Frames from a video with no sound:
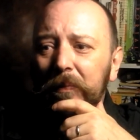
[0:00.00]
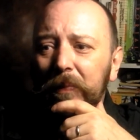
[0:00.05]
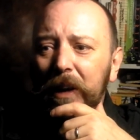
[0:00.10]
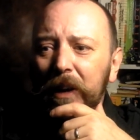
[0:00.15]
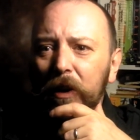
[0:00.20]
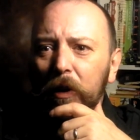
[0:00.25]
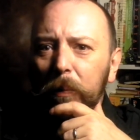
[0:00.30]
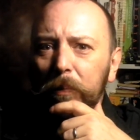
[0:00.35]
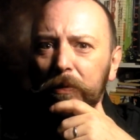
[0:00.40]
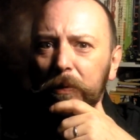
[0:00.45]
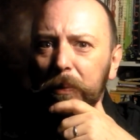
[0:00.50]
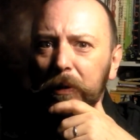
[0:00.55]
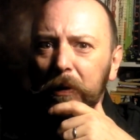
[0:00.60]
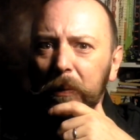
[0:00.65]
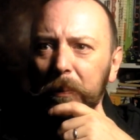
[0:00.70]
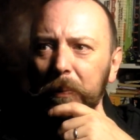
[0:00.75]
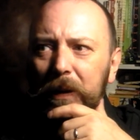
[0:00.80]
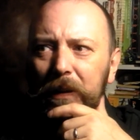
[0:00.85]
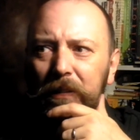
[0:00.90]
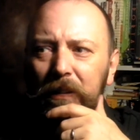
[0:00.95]

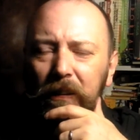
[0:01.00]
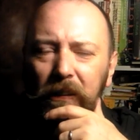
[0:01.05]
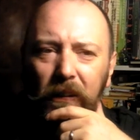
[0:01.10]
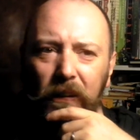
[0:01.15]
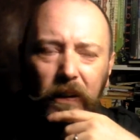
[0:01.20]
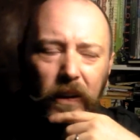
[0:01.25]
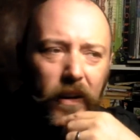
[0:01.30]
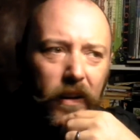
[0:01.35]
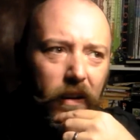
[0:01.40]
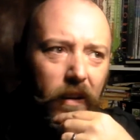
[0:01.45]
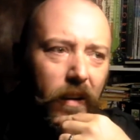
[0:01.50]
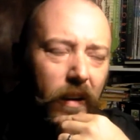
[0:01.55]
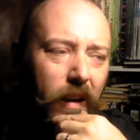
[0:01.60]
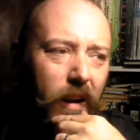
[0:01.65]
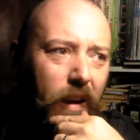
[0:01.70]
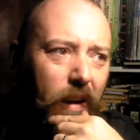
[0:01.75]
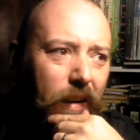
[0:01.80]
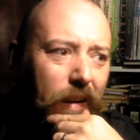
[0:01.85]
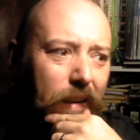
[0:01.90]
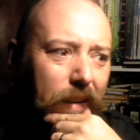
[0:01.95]
inoperable basically,
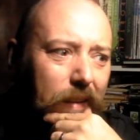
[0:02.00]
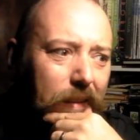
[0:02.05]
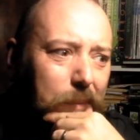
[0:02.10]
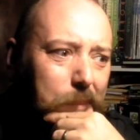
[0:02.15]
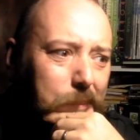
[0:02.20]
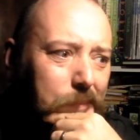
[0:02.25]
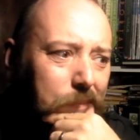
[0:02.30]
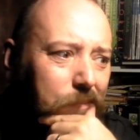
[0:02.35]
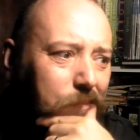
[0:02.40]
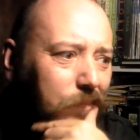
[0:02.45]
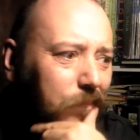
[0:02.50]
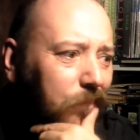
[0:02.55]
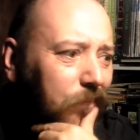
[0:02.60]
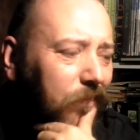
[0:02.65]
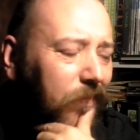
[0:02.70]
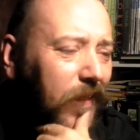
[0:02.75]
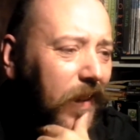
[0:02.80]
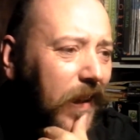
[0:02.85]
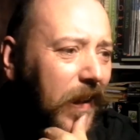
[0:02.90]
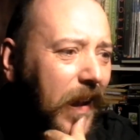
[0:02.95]

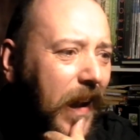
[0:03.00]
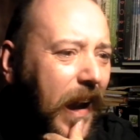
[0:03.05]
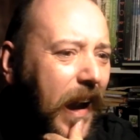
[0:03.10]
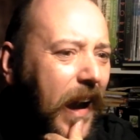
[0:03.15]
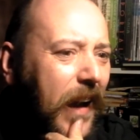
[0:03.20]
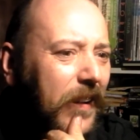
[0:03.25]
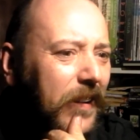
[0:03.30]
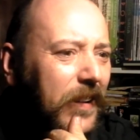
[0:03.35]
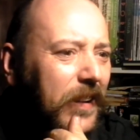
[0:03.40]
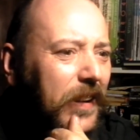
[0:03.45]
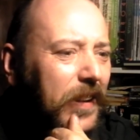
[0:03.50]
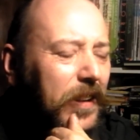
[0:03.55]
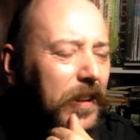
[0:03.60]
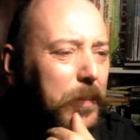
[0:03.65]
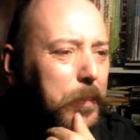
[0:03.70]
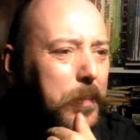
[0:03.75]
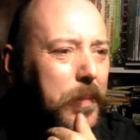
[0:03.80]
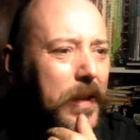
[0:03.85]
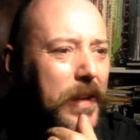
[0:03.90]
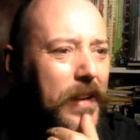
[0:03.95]
and it's
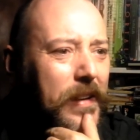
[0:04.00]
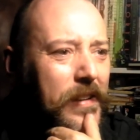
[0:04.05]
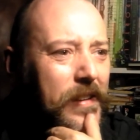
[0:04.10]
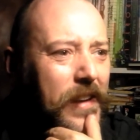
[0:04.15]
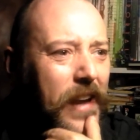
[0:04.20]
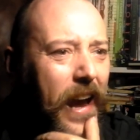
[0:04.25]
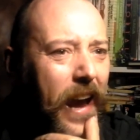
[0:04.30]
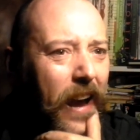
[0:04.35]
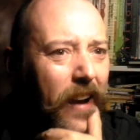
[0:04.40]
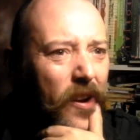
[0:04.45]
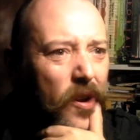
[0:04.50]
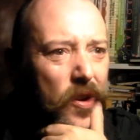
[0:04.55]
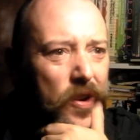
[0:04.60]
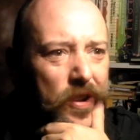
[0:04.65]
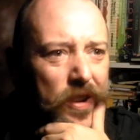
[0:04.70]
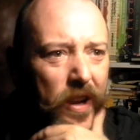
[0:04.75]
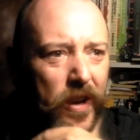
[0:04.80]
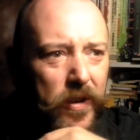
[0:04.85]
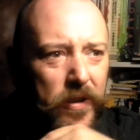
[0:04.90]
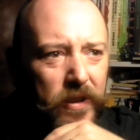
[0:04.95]
been hell on
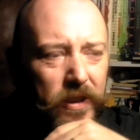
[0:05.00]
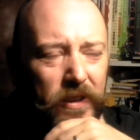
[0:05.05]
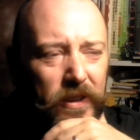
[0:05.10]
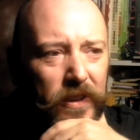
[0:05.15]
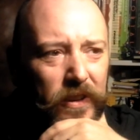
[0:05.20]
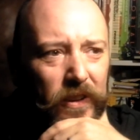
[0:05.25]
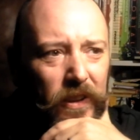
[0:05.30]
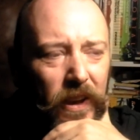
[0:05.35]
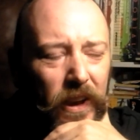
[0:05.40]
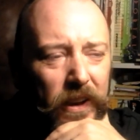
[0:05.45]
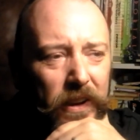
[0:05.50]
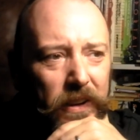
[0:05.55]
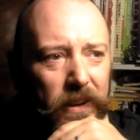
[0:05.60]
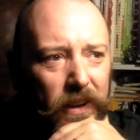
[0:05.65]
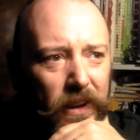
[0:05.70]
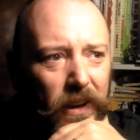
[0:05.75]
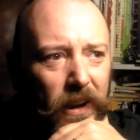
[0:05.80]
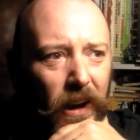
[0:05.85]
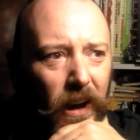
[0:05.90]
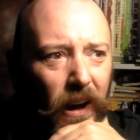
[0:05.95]
toast since then.
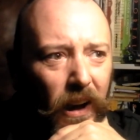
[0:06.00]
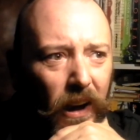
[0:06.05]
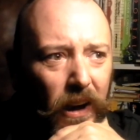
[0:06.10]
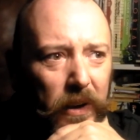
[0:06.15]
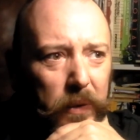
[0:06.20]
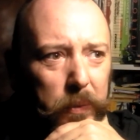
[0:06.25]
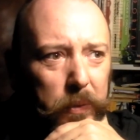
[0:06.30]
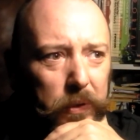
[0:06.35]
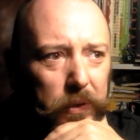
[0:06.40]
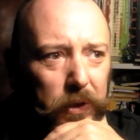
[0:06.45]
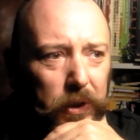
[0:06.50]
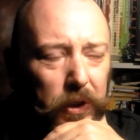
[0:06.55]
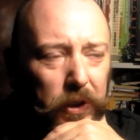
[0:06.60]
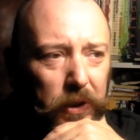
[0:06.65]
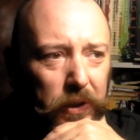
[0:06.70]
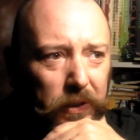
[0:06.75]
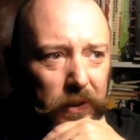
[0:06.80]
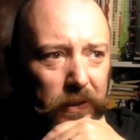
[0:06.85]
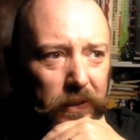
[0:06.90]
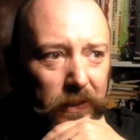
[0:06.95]
I was
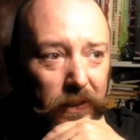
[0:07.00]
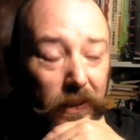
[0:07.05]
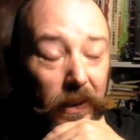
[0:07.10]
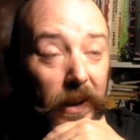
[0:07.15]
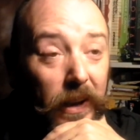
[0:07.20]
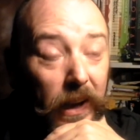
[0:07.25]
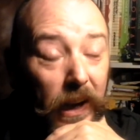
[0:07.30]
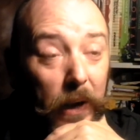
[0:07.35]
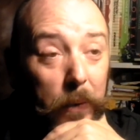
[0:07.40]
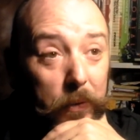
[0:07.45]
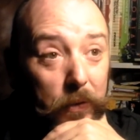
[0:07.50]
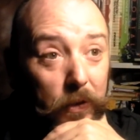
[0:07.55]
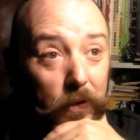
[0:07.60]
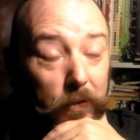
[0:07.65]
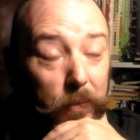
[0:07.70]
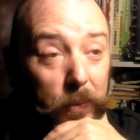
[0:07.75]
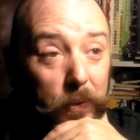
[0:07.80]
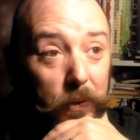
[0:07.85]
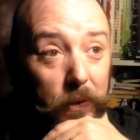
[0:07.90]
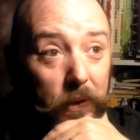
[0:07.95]

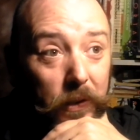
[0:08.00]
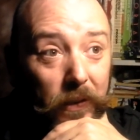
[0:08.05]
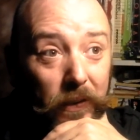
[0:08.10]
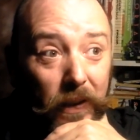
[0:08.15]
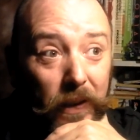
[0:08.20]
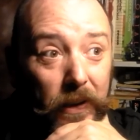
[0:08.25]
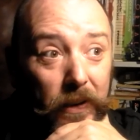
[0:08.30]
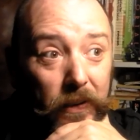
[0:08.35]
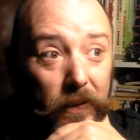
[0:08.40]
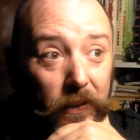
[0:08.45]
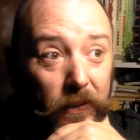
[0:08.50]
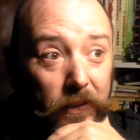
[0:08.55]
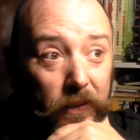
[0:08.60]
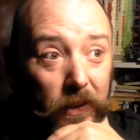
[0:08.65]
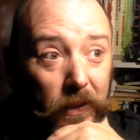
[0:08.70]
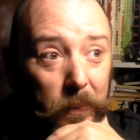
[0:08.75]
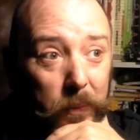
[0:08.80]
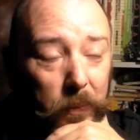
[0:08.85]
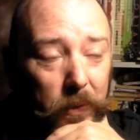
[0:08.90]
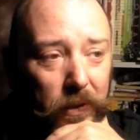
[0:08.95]
off work then at the
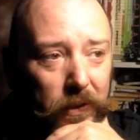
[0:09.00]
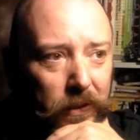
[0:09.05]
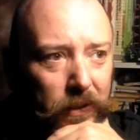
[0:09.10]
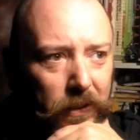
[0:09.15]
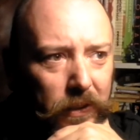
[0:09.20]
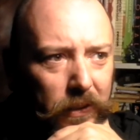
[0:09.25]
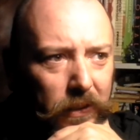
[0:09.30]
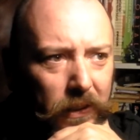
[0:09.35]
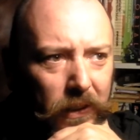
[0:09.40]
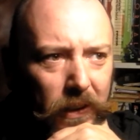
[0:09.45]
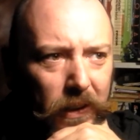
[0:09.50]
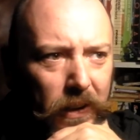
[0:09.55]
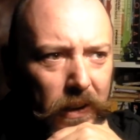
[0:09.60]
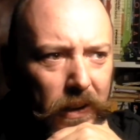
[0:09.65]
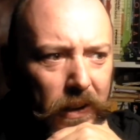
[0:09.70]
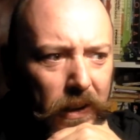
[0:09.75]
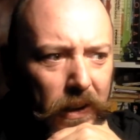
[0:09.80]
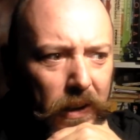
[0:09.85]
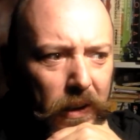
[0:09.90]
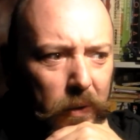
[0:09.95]
time with
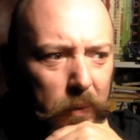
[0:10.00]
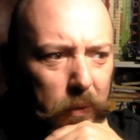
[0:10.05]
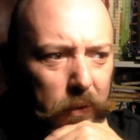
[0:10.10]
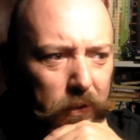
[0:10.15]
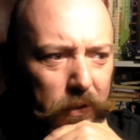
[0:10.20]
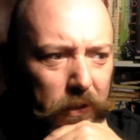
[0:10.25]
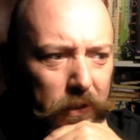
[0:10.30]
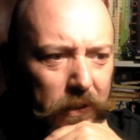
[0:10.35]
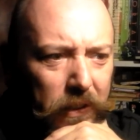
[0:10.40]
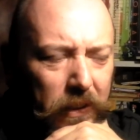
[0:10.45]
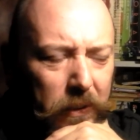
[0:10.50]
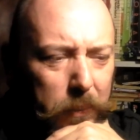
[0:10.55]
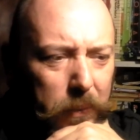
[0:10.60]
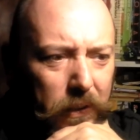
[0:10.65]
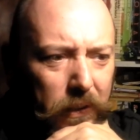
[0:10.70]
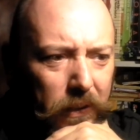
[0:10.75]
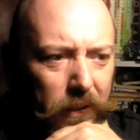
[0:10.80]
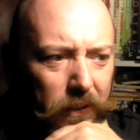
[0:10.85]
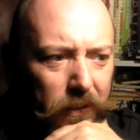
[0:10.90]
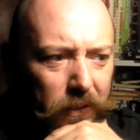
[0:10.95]
what turned out to
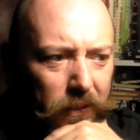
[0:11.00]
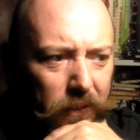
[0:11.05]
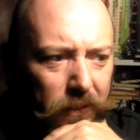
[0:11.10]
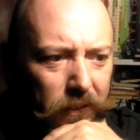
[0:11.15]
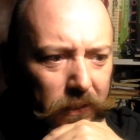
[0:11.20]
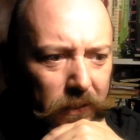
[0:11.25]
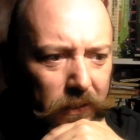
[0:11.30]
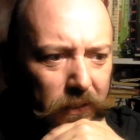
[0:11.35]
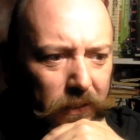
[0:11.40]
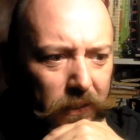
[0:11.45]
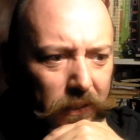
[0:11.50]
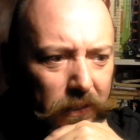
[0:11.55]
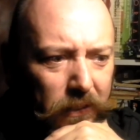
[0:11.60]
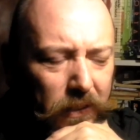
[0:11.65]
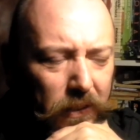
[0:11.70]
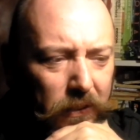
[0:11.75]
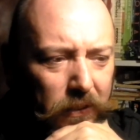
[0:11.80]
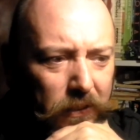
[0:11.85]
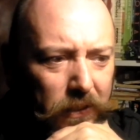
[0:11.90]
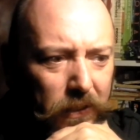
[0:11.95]
be a
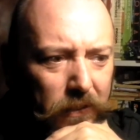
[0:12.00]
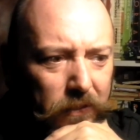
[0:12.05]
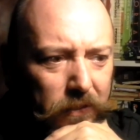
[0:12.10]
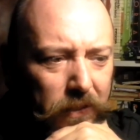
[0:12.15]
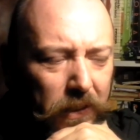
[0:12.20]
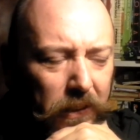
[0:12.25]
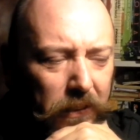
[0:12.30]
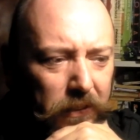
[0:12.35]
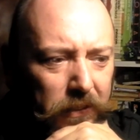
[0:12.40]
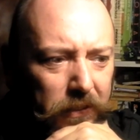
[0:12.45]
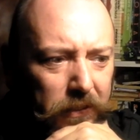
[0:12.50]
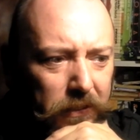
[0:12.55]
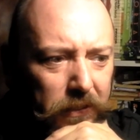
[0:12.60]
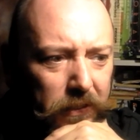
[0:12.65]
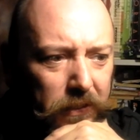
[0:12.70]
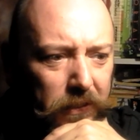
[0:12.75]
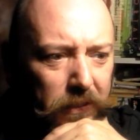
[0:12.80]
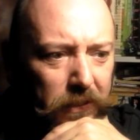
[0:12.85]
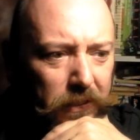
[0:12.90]
nasty infection.